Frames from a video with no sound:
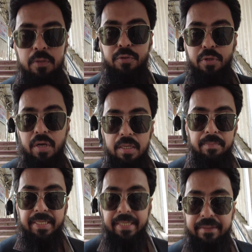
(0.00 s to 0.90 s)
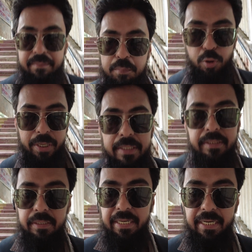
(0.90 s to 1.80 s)
So now I'll be boarding
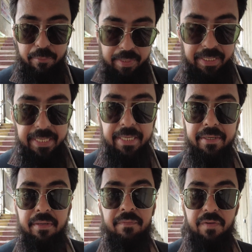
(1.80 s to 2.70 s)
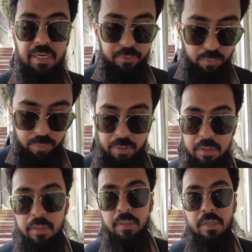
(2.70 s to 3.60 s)
the 10:28 fast local.
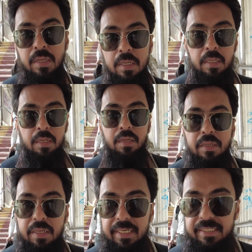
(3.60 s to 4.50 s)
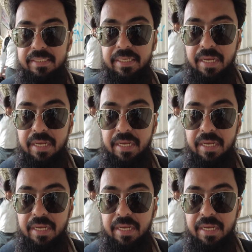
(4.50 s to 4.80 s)
Let's see